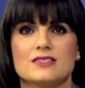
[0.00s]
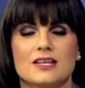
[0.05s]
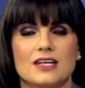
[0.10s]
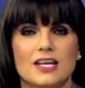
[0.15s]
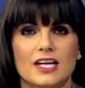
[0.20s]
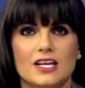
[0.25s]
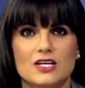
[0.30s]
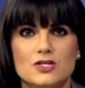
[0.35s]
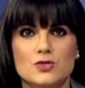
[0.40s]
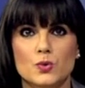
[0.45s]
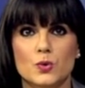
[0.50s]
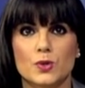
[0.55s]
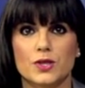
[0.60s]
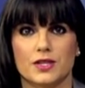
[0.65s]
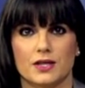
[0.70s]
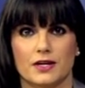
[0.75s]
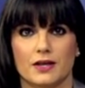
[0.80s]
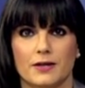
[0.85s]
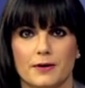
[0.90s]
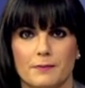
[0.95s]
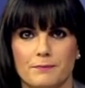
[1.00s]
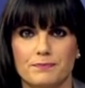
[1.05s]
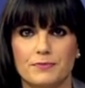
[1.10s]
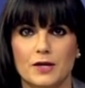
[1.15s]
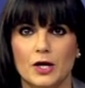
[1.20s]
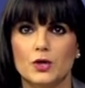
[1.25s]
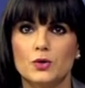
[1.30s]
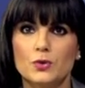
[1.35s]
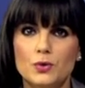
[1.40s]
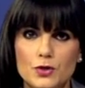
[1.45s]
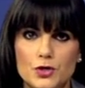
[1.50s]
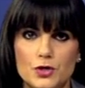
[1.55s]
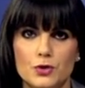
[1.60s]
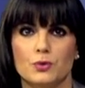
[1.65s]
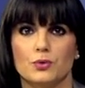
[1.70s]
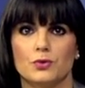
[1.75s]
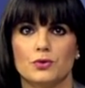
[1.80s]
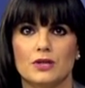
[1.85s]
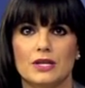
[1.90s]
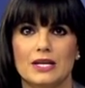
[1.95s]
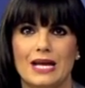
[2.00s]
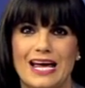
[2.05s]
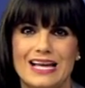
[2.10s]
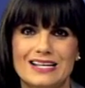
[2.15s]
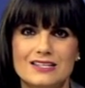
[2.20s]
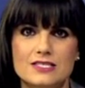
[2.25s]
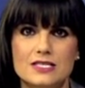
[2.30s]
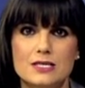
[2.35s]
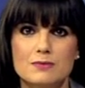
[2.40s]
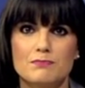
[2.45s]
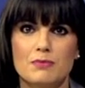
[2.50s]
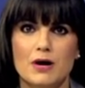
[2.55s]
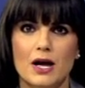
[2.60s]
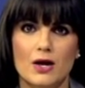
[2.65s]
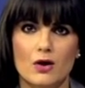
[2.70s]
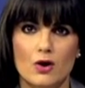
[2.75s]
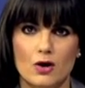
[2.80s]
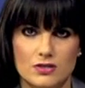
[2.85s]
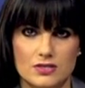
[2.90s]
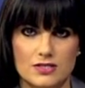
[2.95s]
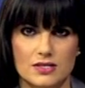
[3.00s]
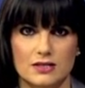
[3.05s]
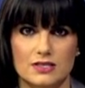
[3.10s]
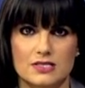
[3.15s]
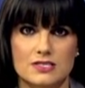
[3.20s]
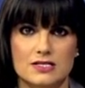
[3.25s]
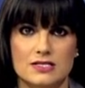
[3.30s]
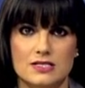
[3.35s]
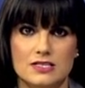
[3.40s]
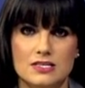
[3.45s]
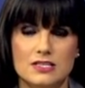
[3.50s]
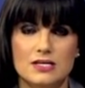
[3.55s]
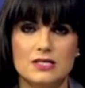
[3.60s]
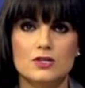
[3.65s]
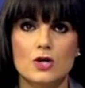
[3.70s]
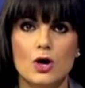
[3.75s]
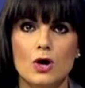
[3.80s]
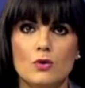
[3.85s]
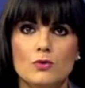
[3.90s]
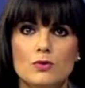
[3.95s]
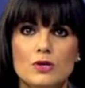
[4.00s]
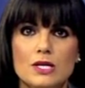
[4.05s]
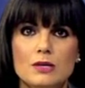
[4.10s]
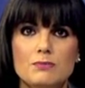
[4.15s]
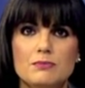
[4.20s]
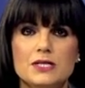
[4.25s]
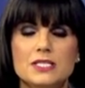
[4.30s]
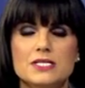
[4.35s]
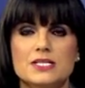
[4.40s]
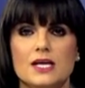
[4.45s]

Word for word: Is going to get us all thinking. Now, who knew that antibiotics need only